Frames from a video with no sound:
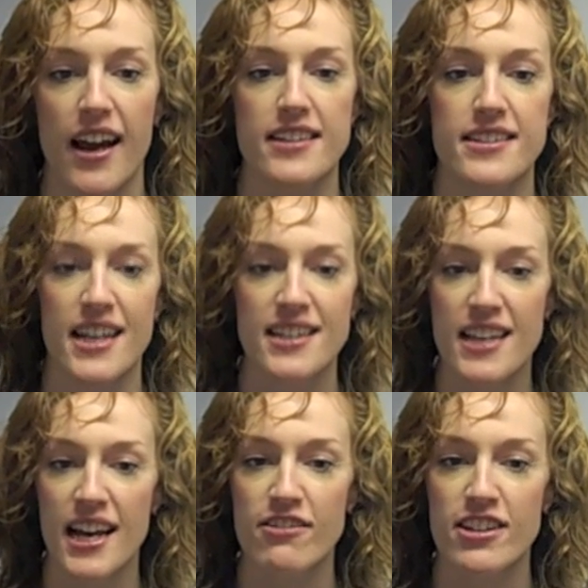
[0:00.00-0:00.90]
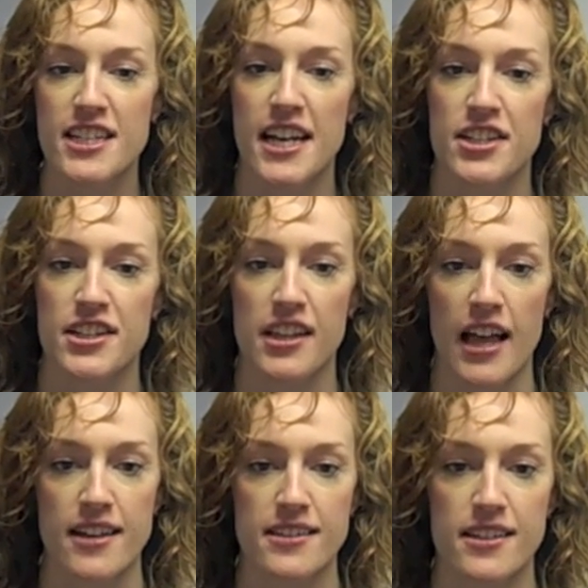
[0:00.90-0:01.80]
A standard higher education
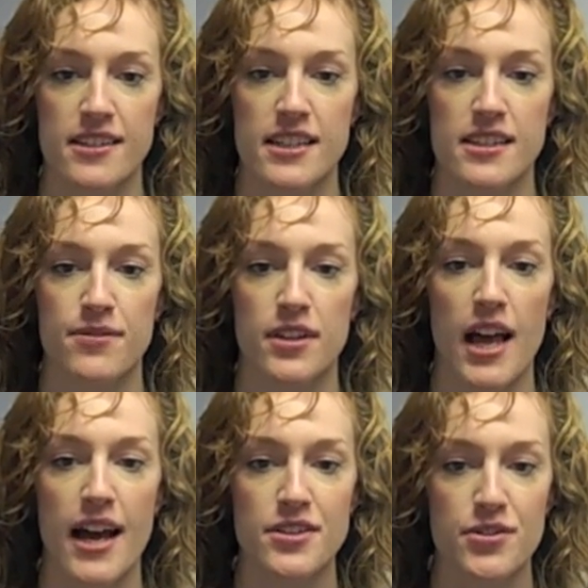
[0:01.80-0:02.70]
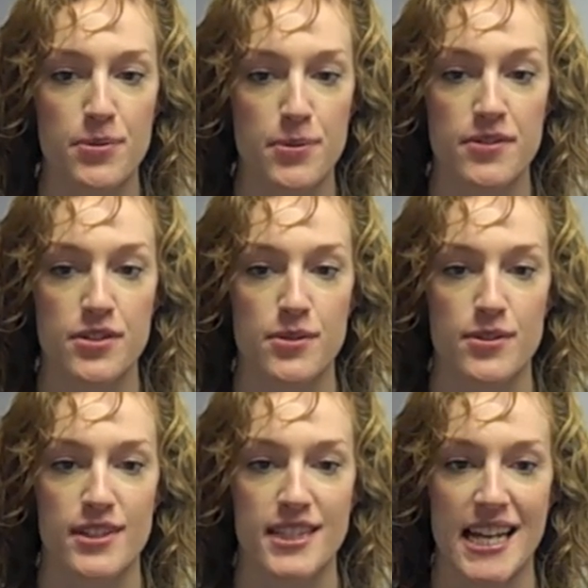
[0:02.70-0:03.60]
class consists of a large group of
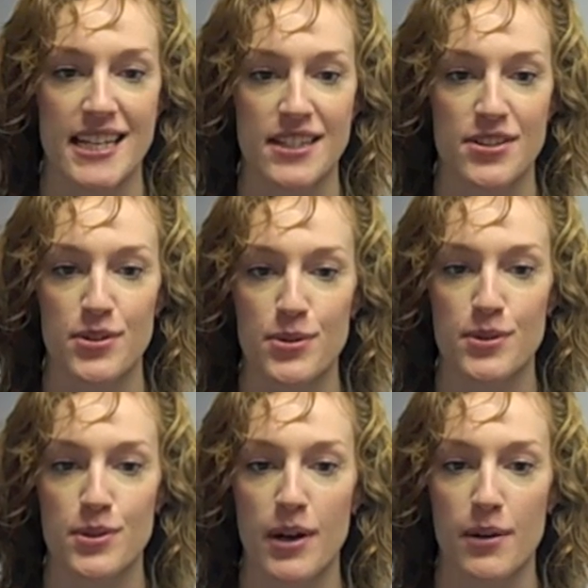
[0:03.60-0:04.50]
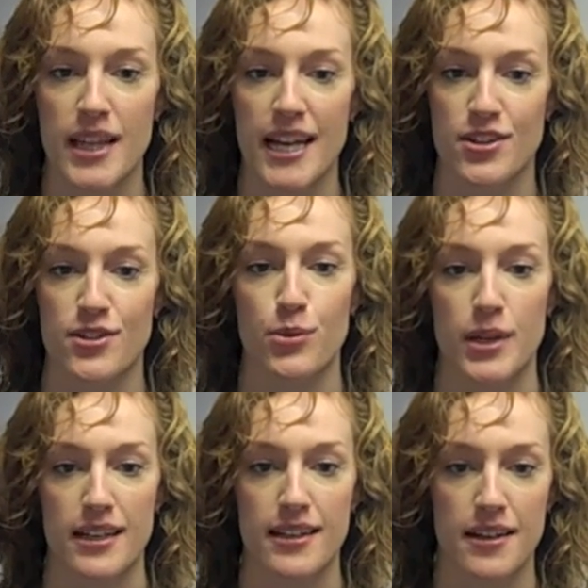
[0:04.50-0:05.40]
students attending 2 two-hour lectures a
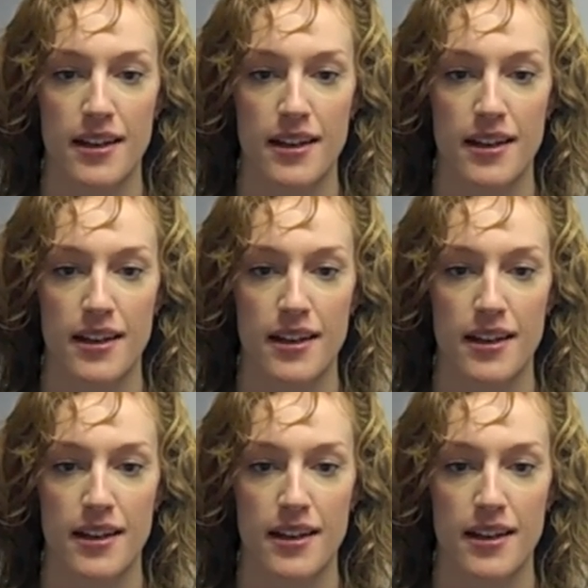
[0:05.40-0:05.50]
week.